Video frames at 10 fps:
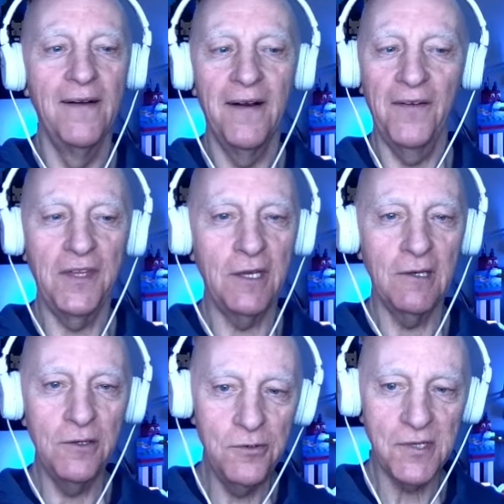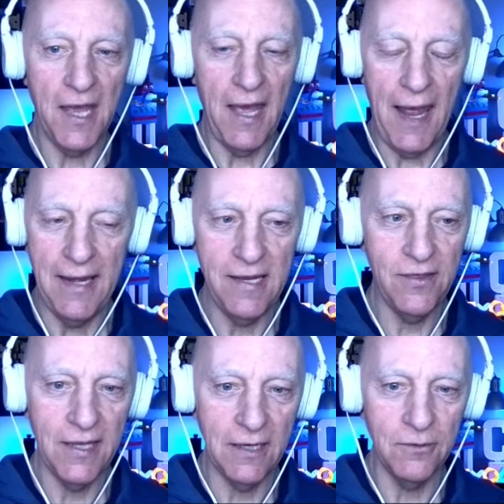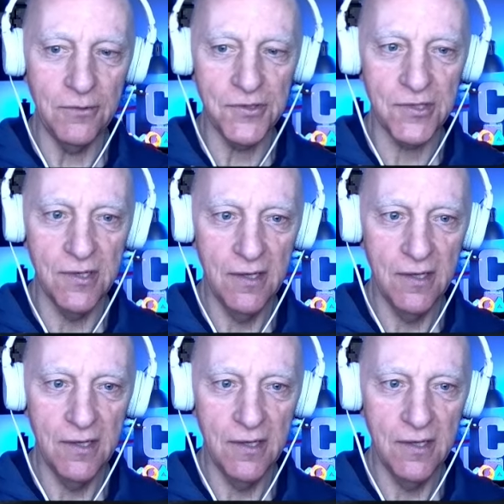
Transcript: and then you lose anything else